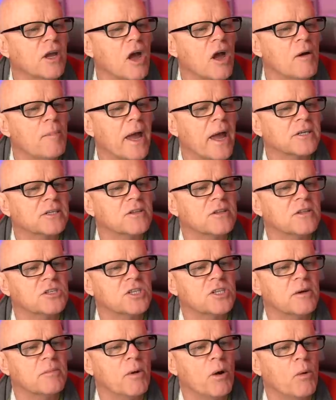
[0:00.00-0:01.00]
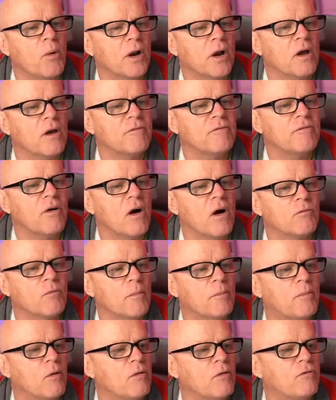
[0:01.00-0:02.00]
go back to the Sigma 105
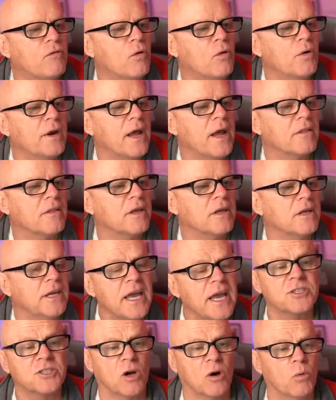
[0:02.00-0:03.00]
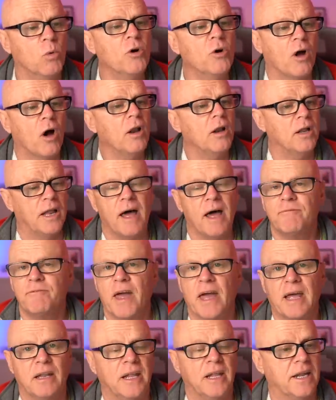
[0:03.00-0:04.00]
1.4 now that... Yes, I would. I love
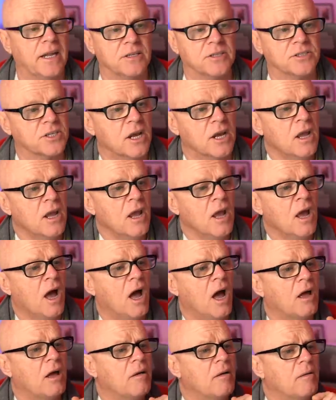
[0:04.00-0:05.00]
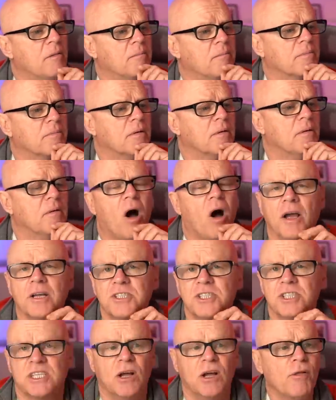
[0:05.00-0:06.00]
that lens. I
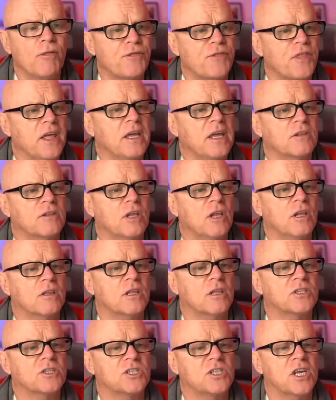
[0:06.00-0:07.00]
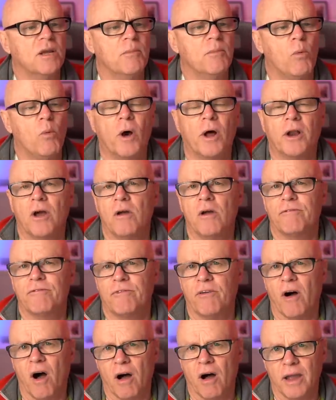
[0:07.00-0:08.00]
still think that the Sigma
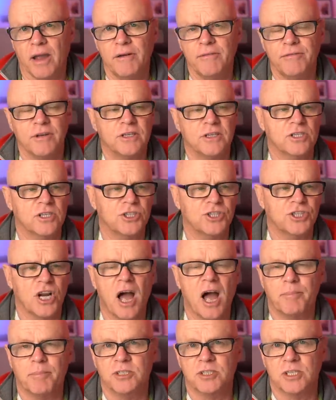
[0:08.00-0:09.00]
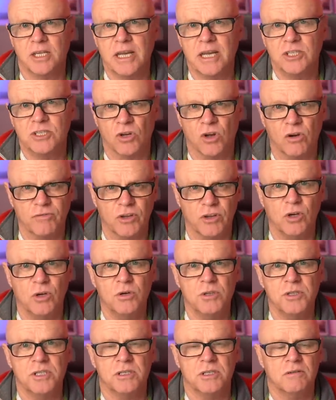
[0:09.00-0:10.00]
105 is the sharpest lens I've
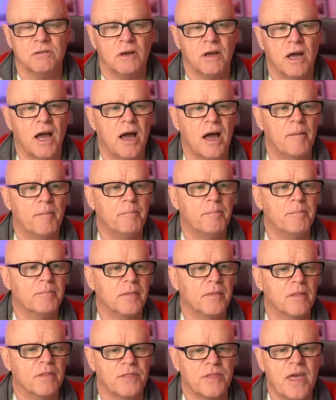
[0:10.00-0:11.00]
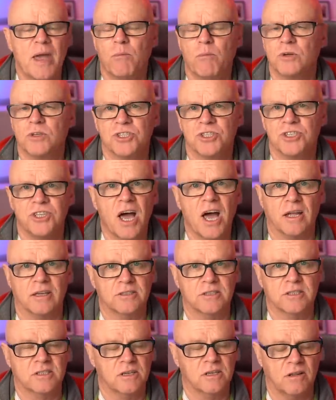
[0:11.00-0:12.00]
used. That was
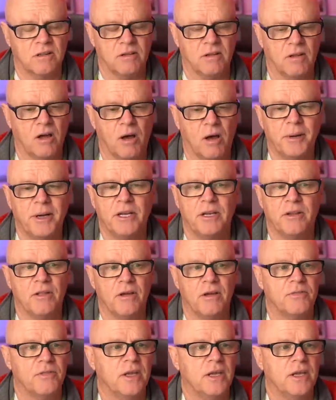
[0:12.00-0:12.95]
nuts. I mean, the